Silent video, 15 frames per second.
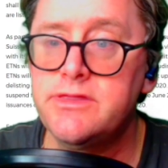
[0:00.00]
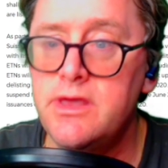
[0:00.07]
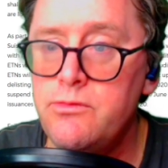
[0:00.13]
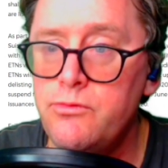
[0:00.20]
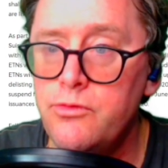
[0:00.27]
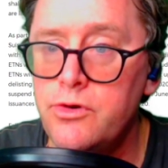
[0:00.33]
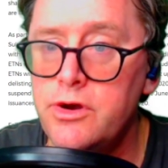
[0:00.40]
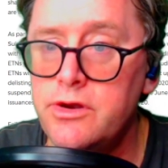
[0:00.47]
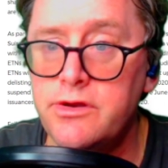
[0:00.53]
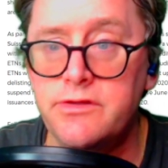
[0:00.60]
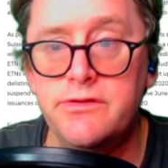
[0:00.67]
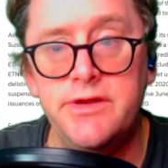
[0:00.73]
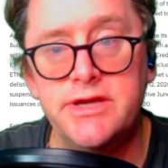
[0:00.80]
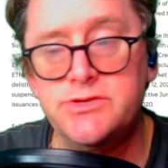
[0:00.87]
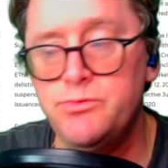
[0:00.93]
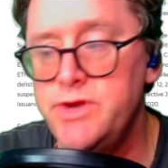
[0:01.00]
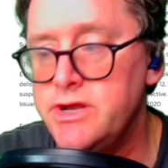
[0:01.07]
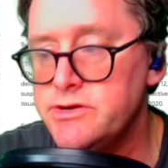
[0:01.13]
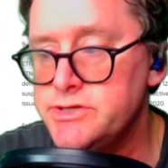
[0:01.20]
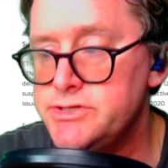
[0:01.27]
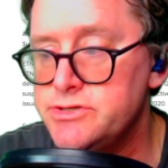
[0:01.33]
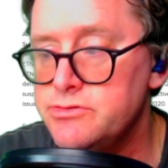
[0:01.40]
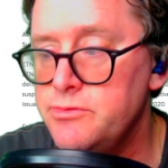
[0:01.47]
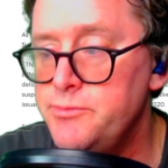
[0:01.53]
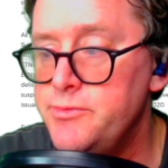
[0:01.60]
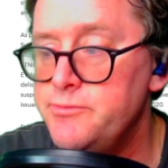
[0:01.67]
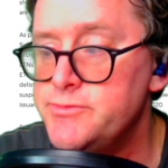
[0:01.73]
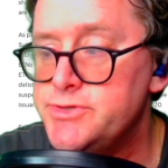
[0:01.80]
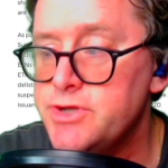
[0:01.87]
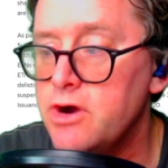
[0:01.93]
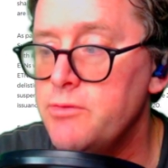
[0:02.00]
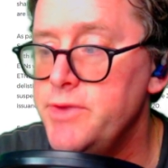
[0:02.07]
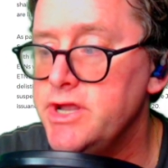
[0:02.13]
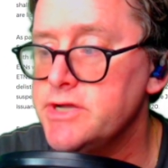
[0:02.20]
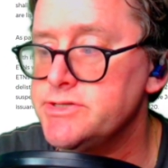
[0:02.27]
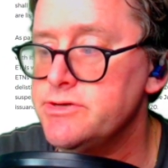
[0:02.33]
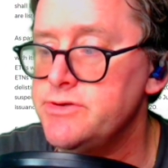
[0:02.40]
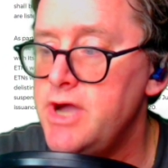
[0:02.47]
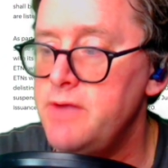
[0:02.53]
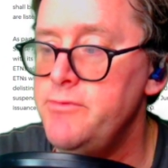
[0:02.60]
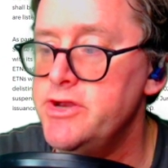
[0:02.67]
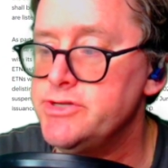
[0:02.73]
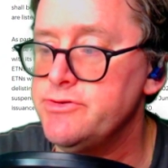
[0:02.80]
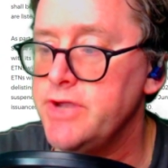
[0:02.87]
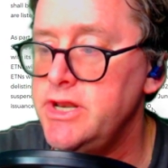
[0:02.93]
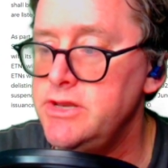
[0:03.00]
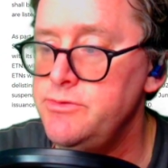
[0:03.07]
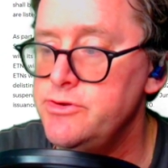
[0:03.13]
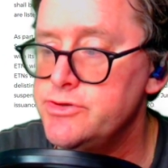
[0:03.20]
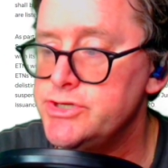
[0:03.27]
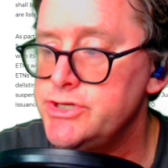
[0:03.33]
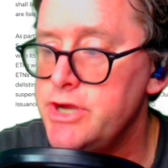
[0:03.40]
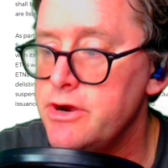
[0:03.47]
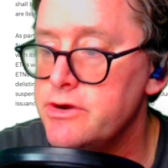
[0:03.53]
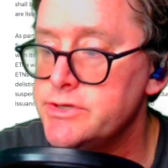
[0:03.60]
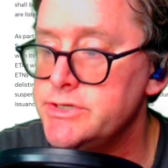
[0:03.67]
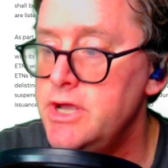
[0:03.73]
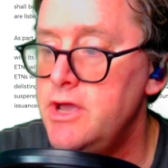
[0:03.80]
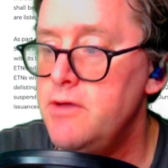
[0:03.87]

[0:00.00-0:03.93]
they would in the next week or so because they're not issuing any new shares